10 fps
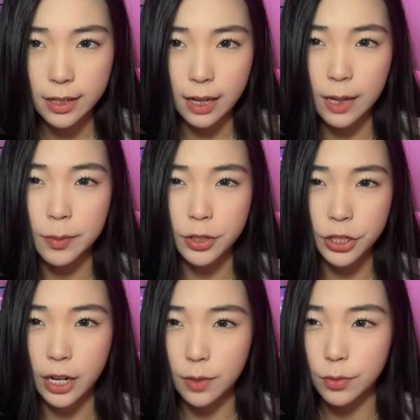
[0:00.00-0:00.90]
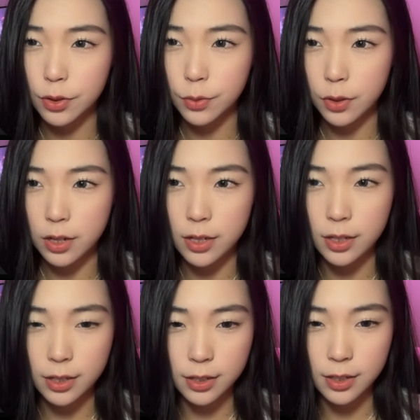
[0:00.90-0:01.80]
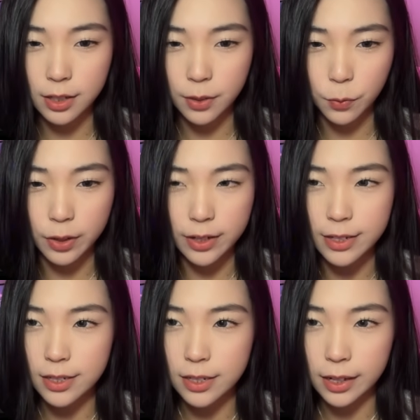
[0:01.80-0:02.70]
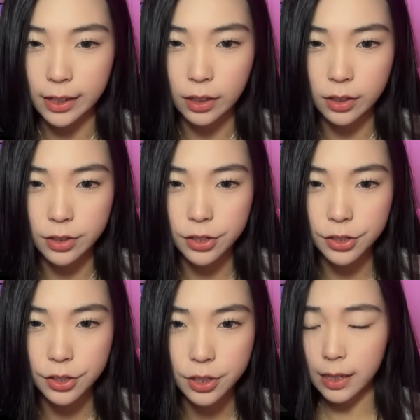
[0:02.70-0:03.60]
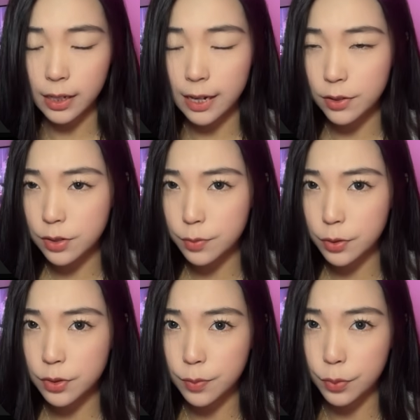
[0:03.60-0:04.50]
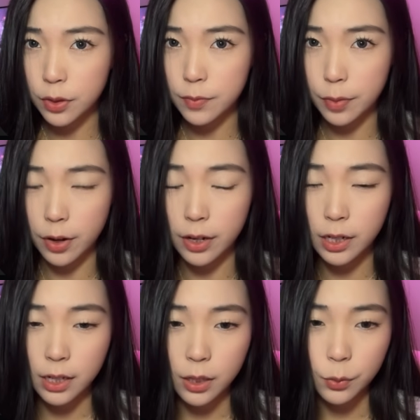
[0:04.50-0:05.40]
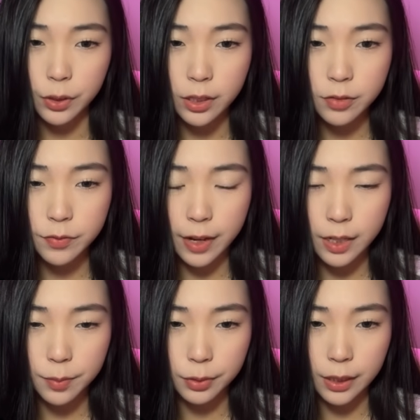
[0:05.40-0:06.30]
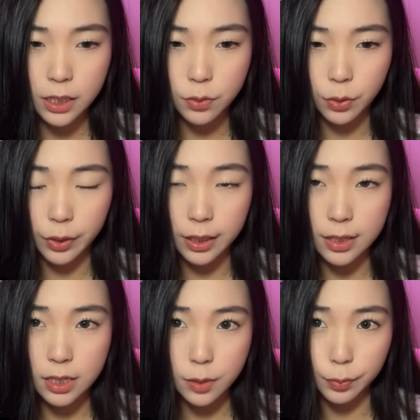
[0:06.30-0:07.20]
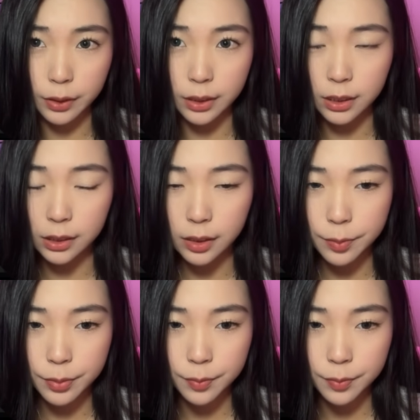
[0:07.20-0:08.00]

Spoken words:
I'm gonna check more what it is in English. And now it's the most important part. We need to find a place where we can split the clip.